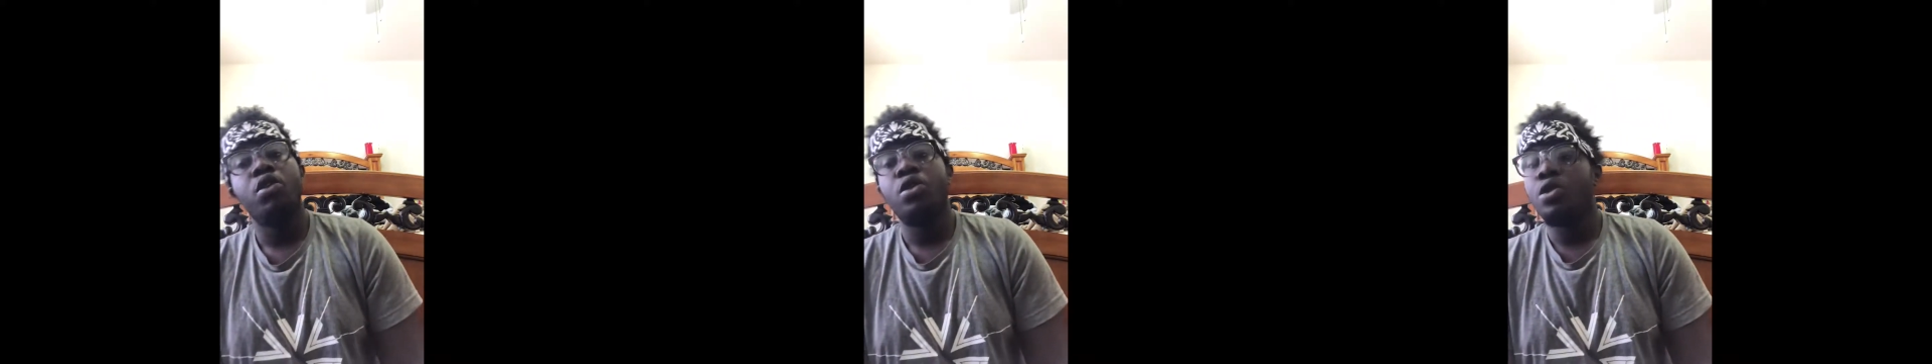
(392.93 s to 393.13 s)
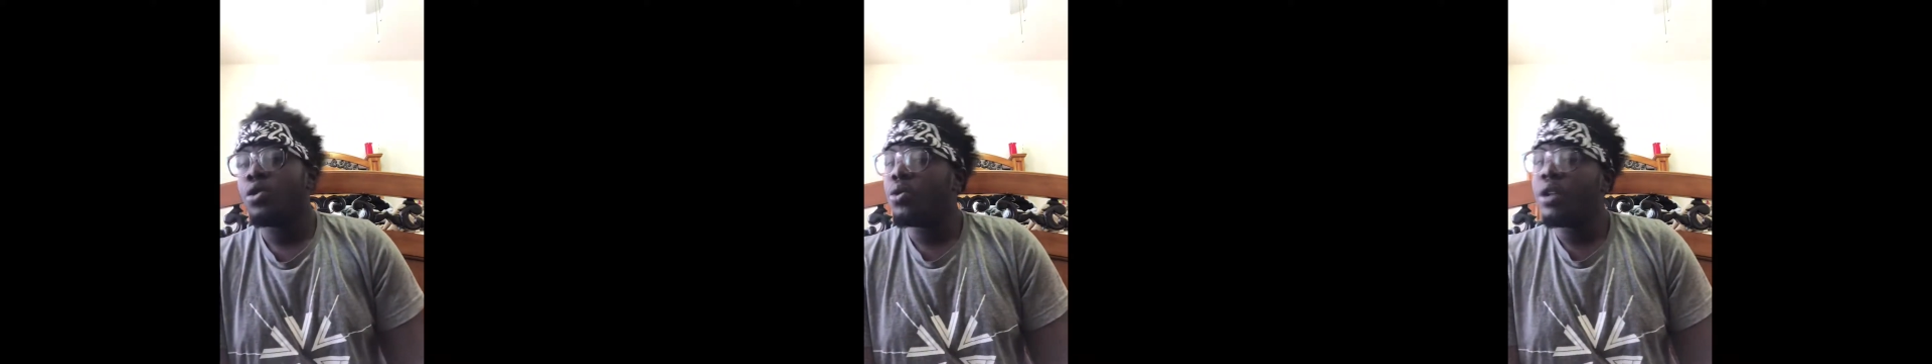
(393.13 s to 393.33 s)

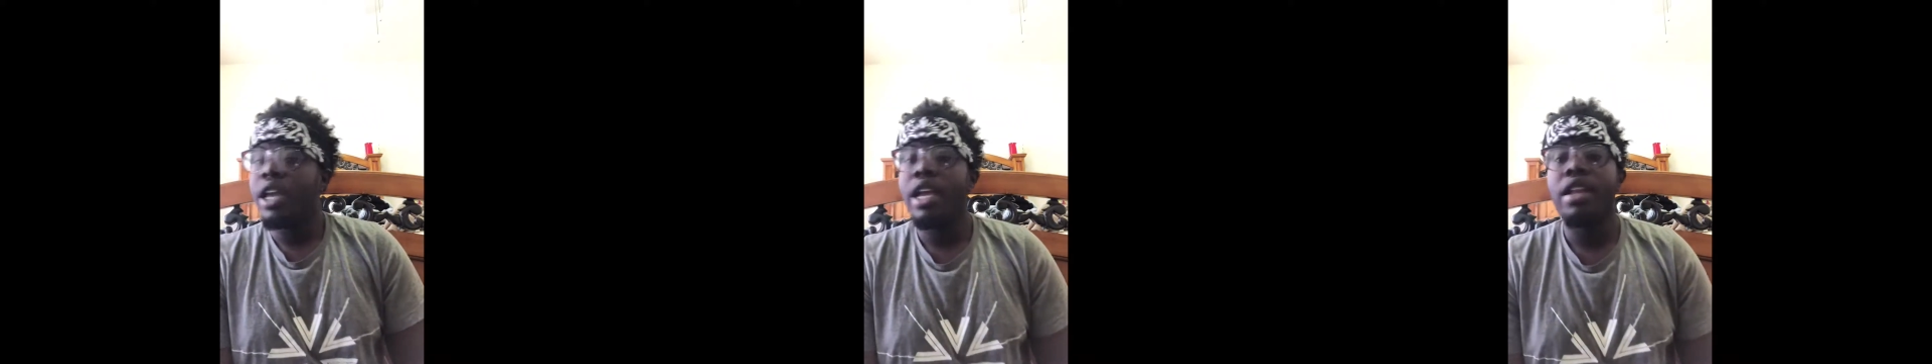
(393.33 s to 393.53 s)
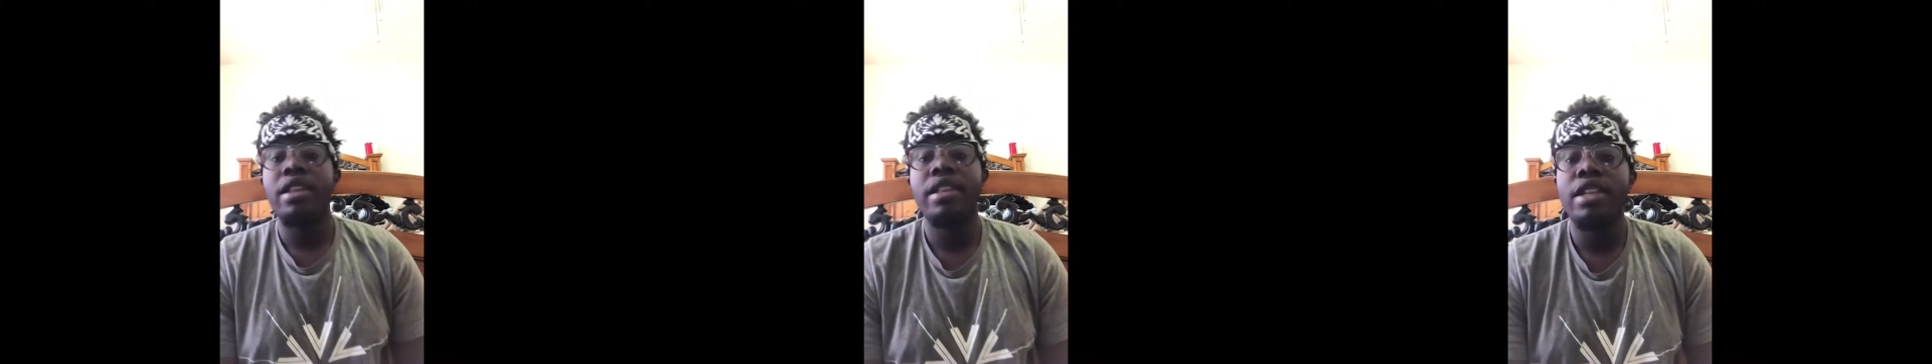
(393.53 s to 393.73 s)
So
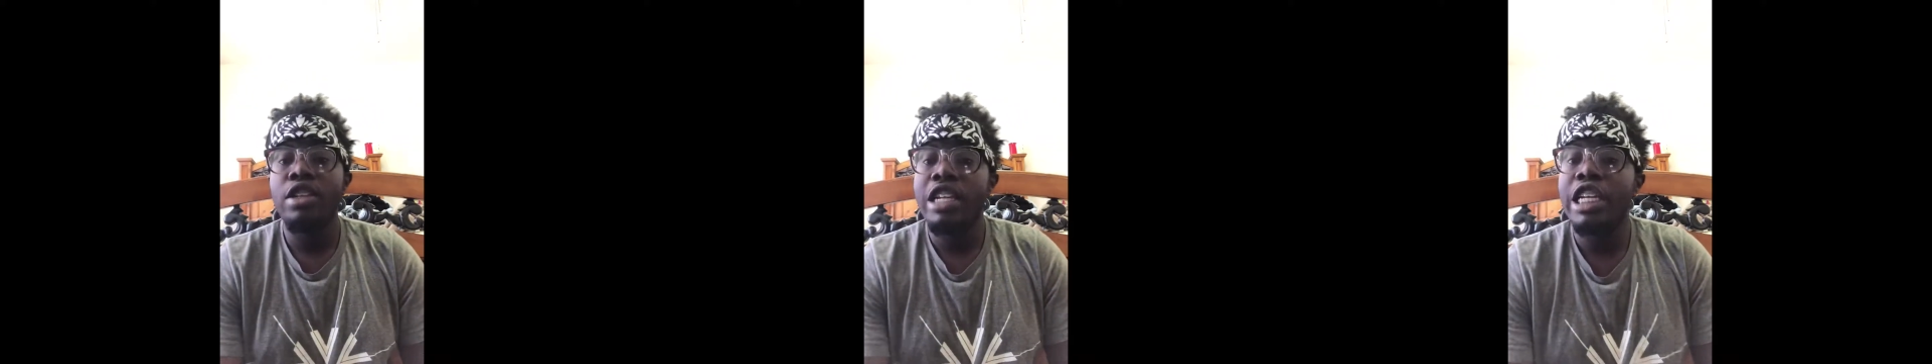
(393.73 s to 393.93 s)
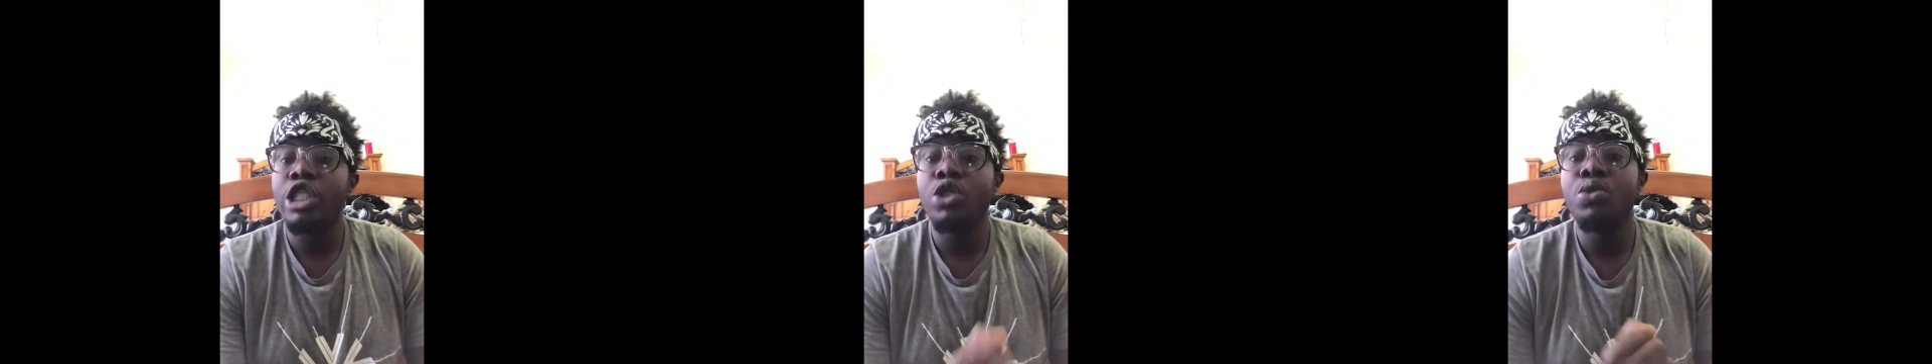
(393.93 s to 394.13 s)
they
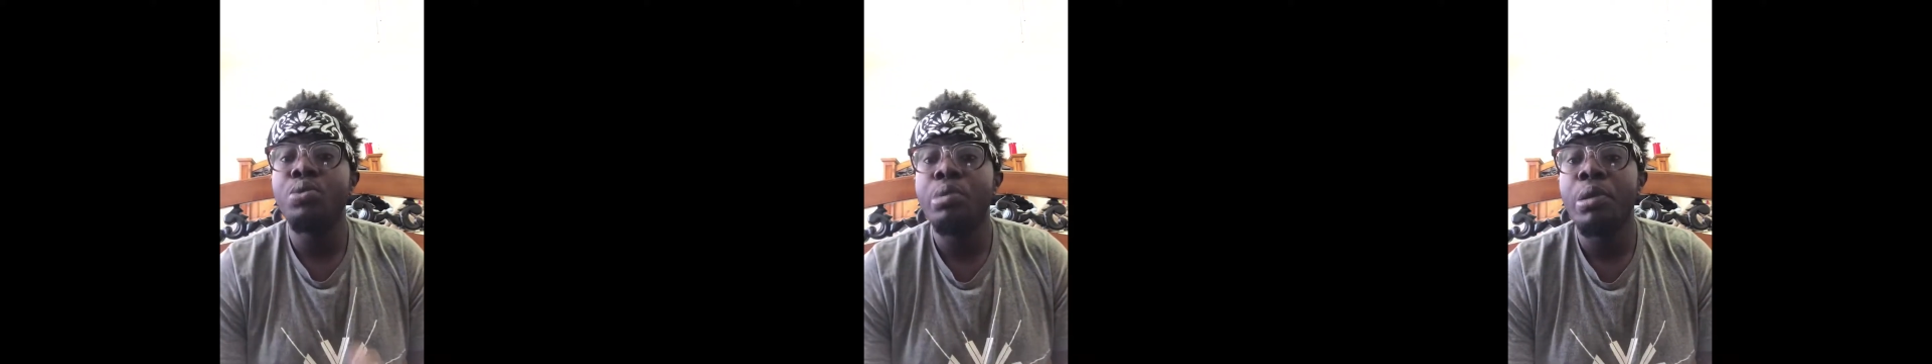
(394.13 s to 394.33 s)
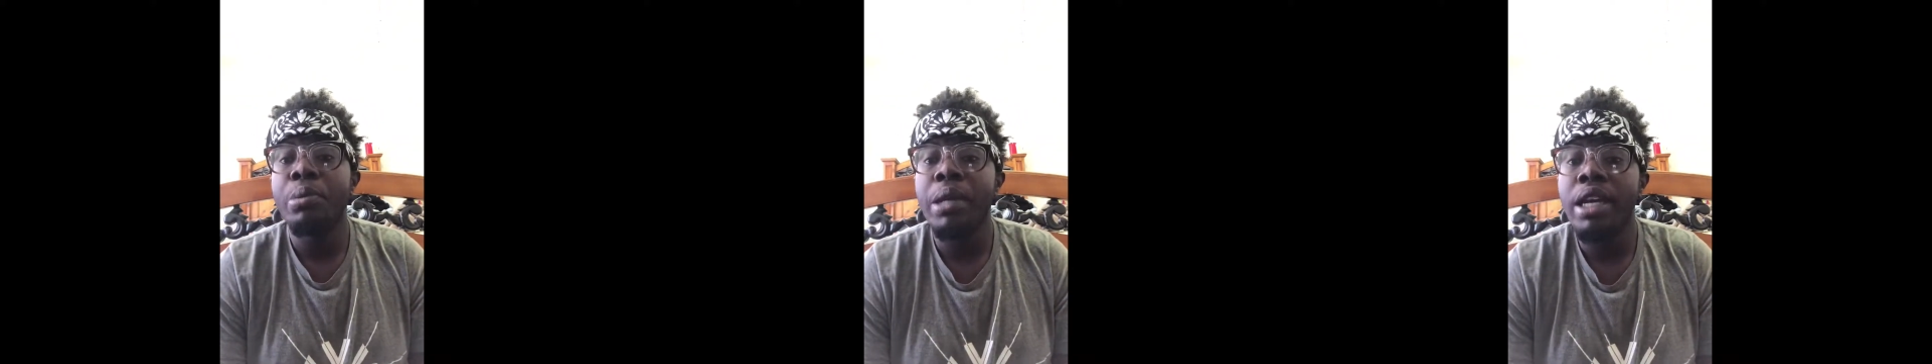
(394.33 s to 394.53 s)
see that you
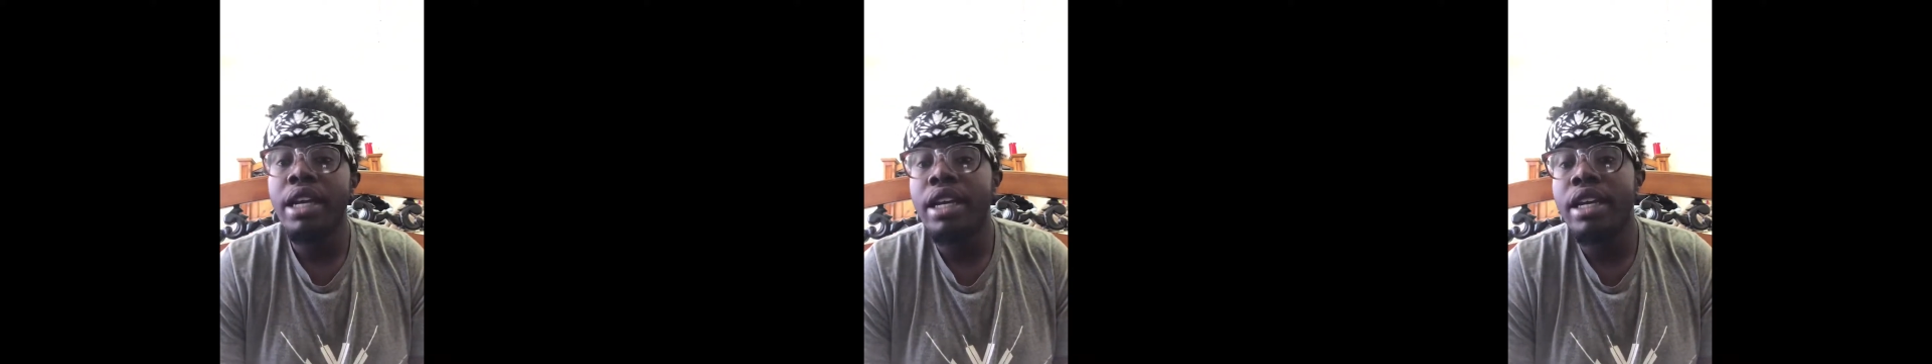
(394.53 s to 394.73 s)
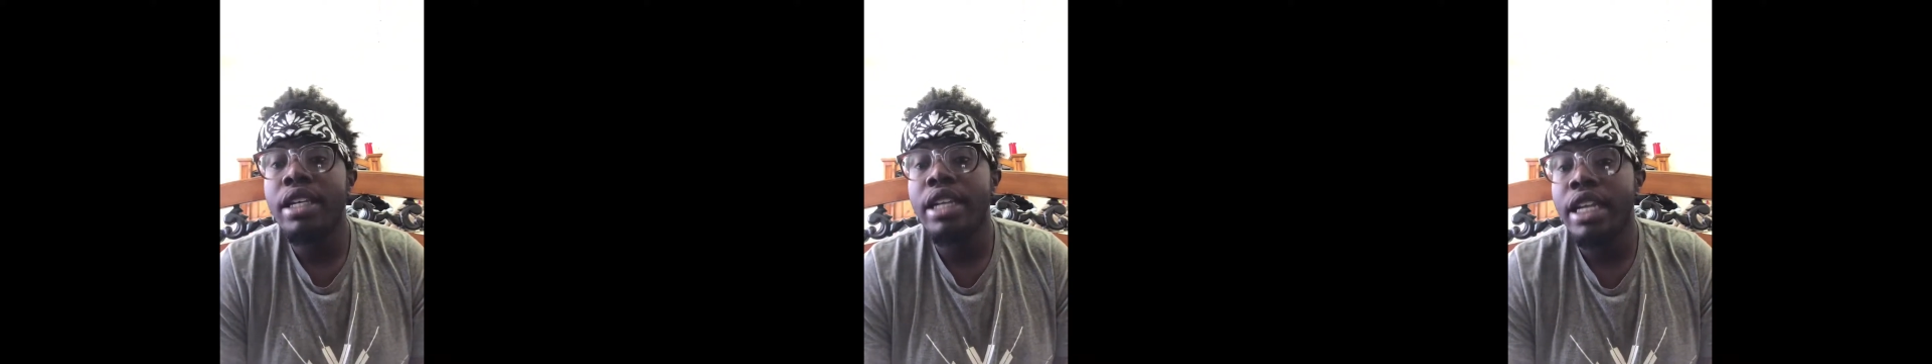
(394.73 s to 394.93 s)

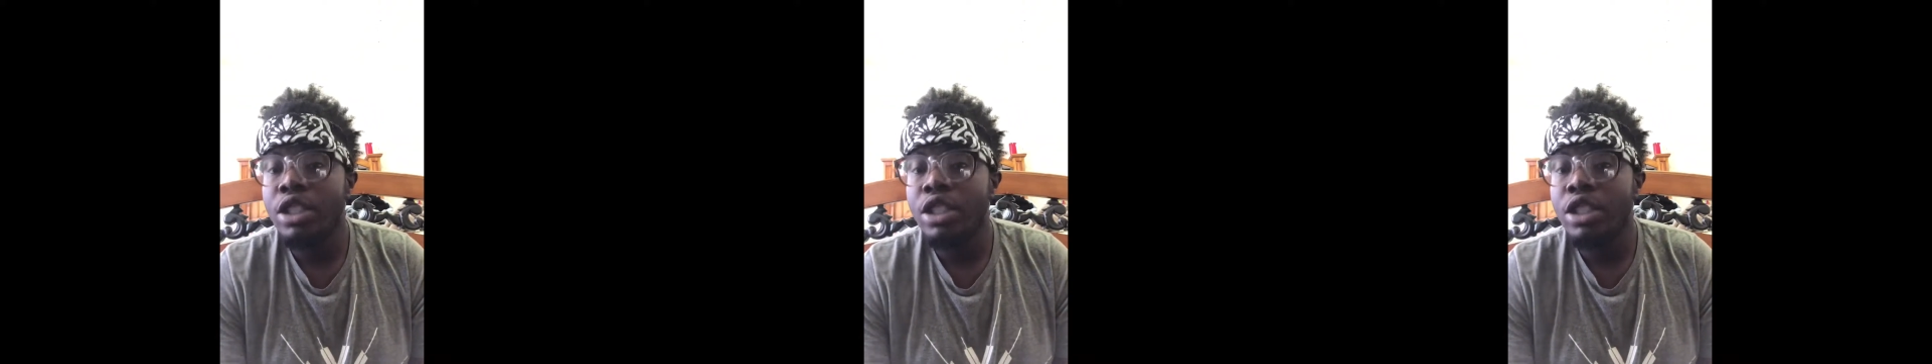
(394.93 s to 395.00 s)
prepared,